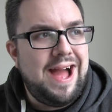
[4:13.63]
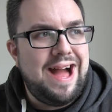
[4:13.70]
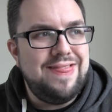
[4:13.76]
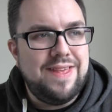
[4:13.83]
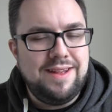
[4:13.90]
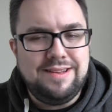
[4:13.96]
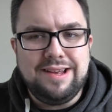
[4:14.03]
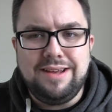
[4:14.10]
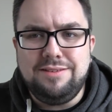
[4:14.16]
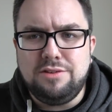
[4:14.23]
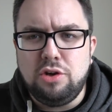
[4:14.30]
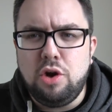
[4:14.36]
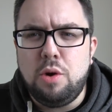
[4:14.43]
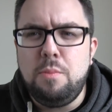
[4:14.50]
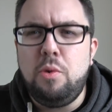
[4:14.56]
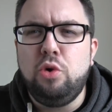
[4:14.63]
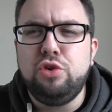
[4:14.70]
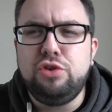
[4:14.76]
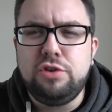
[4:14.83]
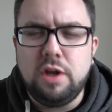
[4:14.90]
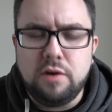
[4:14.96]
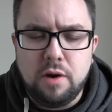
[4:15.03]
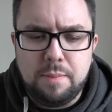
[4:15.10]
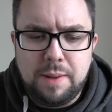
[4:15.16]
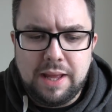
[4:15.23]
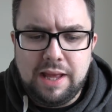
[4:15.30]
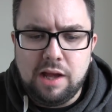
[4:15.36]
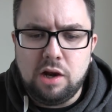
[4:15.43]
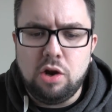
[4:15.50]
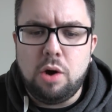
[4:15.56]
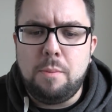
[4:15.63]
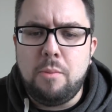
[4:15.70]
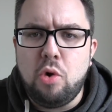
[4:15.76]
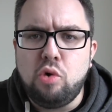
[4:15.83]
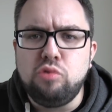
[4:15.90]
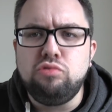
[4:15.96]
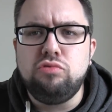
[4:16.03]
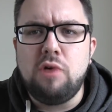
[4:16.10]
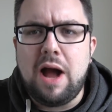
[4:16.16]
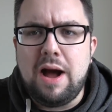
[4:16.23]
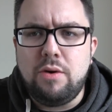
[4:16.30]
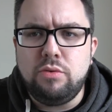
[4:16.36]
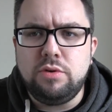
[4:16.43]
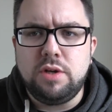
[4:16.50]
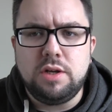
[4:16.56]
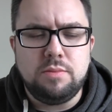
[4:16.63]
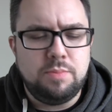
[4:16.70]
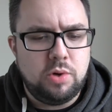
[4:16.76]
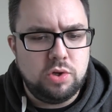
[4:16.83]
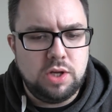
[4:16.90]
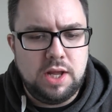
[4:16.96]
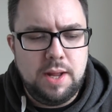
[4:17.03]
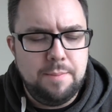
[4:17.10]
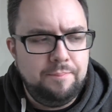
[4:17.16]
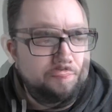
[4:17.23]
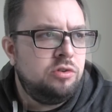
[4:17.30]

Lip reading: and they taste a lot more syrupy, a lot more rounded body.